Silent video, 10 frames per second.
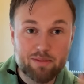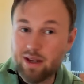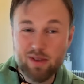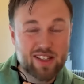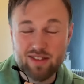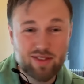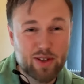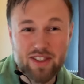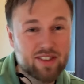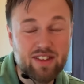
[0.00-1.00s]
Maybe this
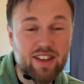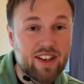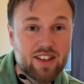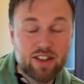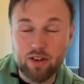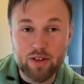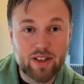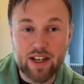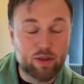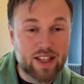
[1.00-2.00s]
wasn't, you know, the
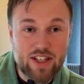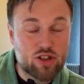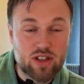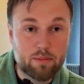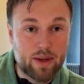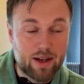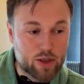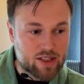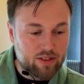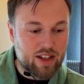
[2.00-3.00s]
kind of relationship I
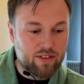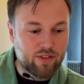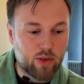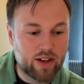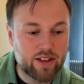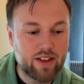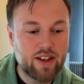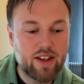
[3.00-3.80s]
was looking for.